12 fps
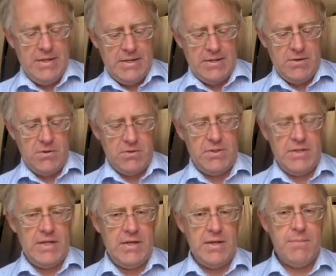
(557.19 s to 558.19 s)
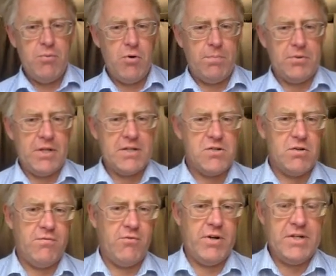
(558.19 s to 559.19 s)
on the import
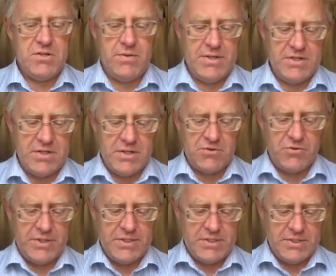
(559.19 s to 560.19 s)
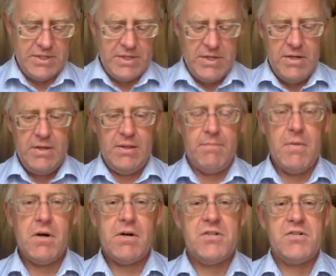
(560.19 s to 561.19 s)
potential for each of these countries, the
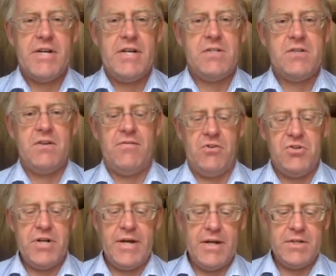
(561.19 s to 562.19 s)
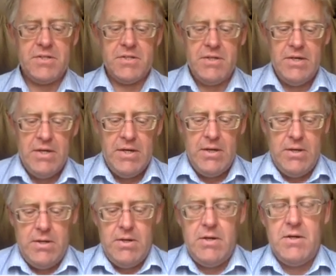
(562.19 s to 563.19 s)
market shares the different chains,
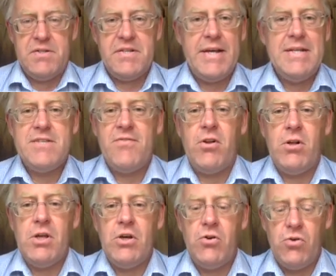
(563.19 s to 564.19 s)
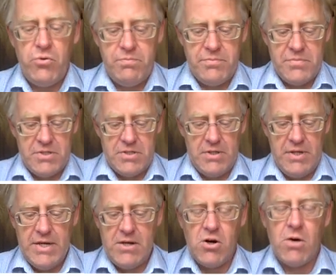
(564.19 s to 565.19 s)
uh, sales volumes,
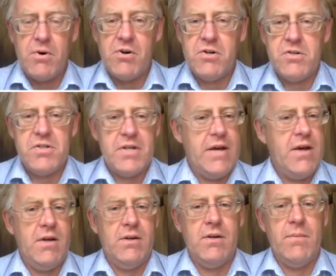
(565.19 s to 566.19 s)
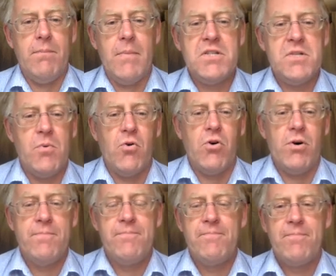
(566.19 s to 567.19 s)
e-commerce, and much more.
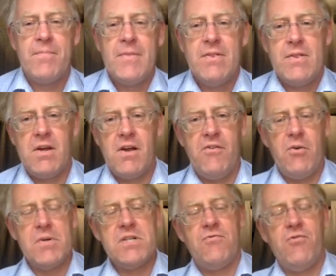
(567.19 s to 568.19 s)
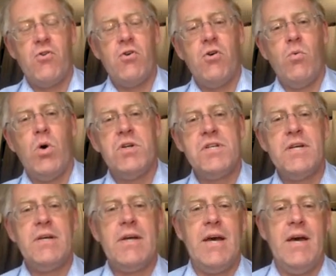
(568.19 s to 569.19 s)
Thank you very much for
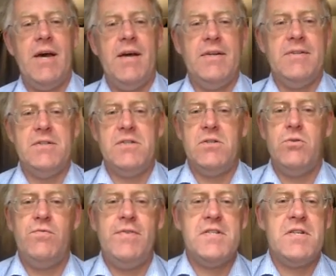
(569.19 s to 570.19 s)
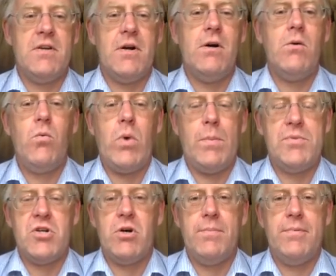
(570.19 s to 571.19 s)
watching and do visit our webshop.